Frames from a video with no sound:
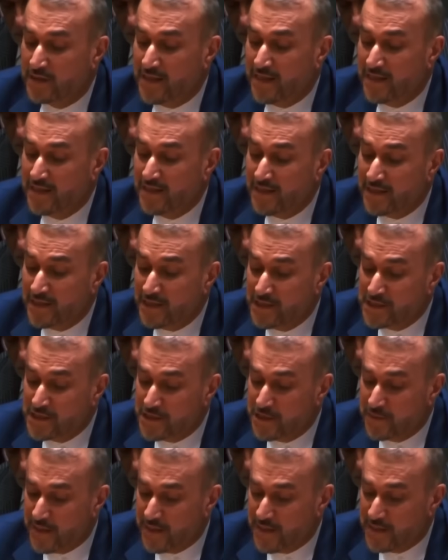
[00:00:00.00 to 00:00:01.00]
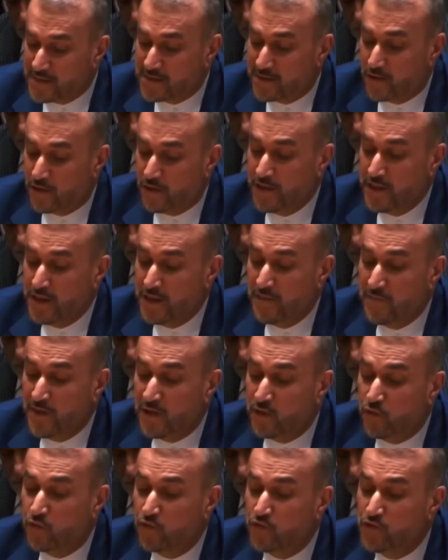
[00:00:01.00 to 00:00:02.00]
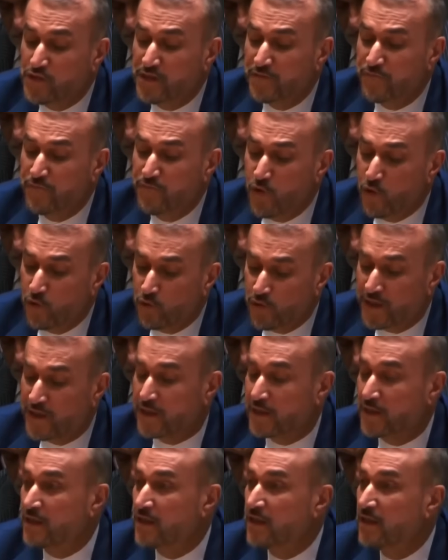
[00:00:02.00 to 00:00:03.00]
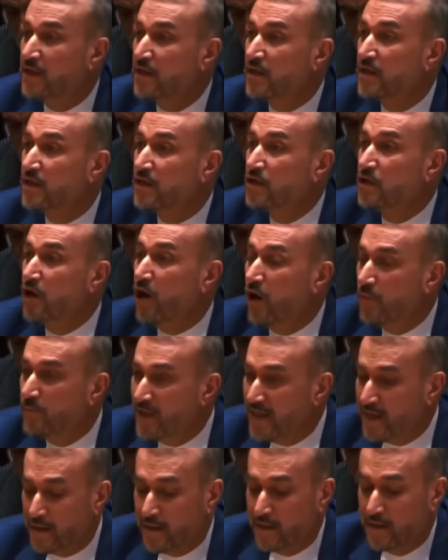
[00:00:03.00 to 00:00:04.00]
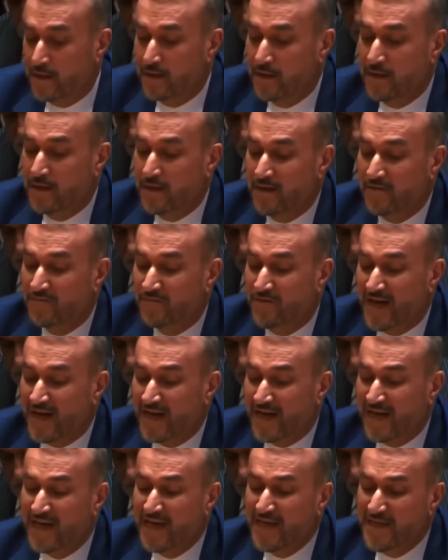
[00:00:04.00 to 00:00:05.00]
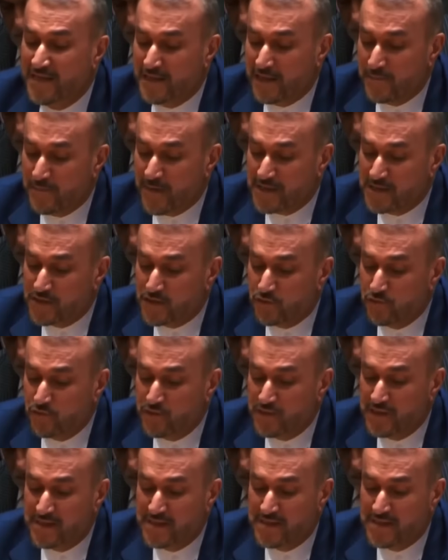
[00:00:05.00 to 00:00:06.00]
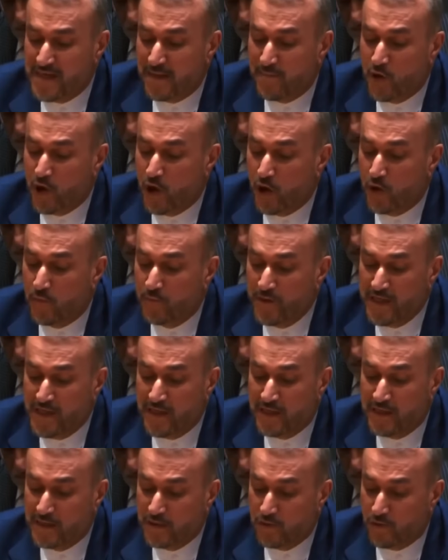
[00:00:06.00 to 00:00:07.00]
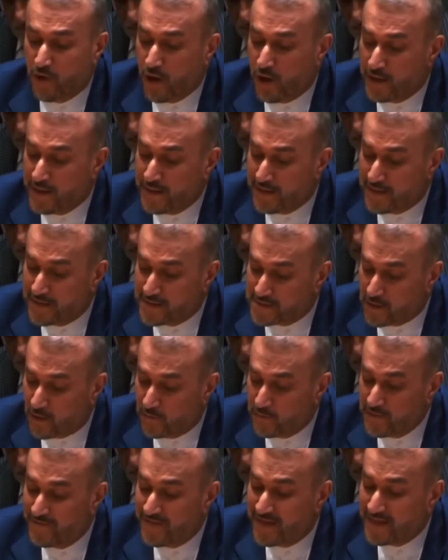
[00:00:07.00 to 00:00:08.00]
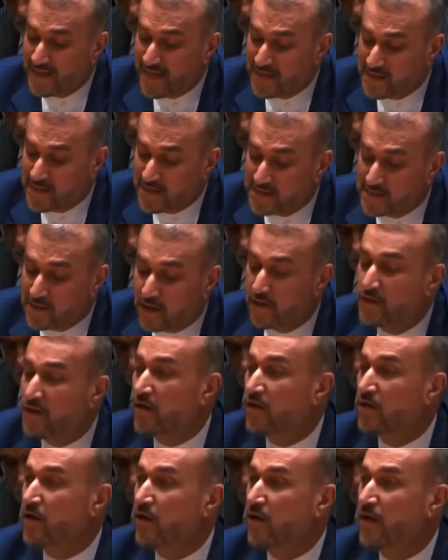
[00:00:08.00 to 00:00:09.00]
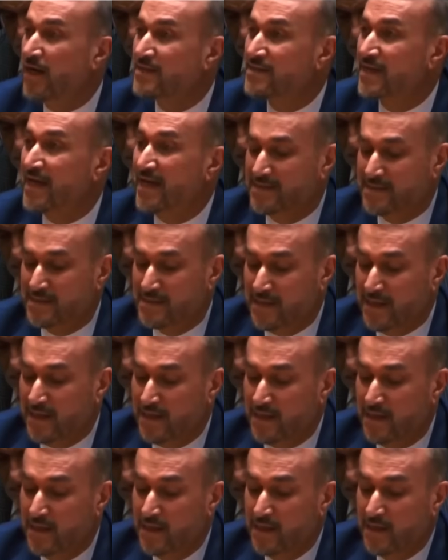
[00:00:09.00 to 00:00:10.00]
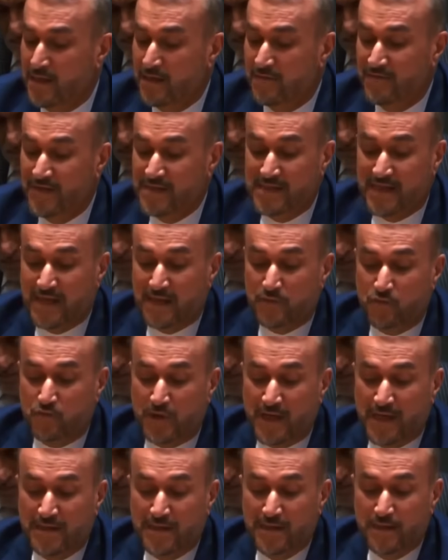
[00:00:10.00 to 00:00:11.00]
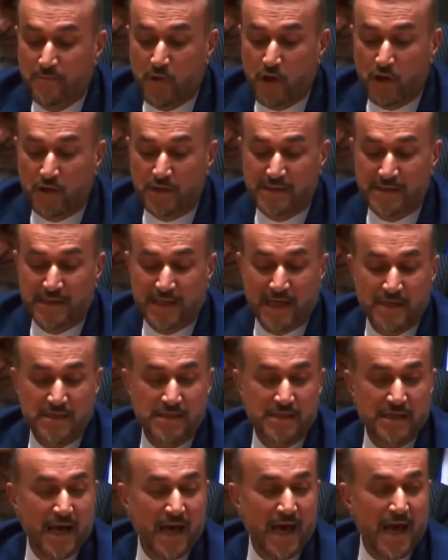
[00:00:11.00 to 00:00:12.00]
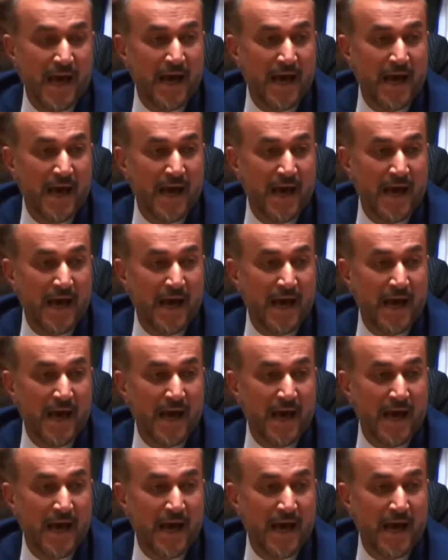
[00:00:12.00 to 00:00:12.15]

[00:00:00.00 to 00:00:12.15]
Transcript: obligating the regime to immediately and completely and unconditionally withdraw all military forces and their warfare equipment from Gaza,